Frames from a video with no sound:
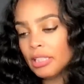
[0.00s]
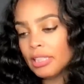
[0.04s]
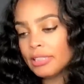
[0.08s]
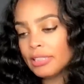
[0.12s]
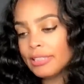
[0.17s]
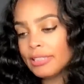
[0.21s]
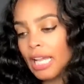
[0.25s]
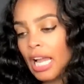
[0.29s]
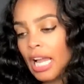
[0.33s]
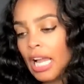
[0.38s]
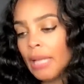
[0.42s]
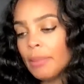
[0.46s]
of the
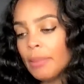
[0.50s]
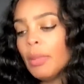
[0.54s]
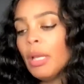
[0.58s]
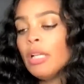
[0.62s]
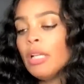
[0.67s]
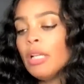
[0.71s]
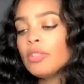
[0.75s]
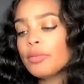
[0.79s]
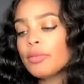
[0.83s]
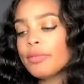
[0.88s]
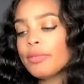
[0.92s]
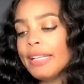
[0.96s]
time
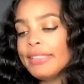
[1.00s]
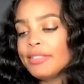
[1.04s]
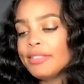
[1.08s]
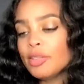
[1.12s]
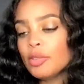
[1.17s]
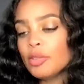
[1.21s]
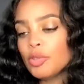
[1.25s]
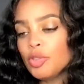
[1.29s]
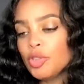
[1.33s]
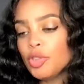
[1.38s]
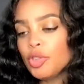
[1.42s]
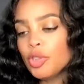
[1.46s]
to raise
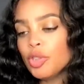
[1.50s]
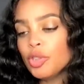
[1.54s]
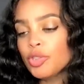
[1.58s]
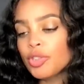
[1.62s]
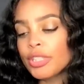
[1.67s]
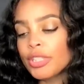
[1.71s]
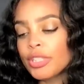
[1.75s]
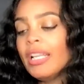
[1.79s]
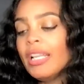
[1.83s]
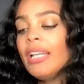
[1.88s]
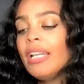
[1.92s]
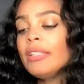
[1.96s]
those
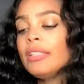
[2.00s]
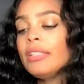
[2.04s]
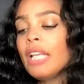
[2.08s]
children.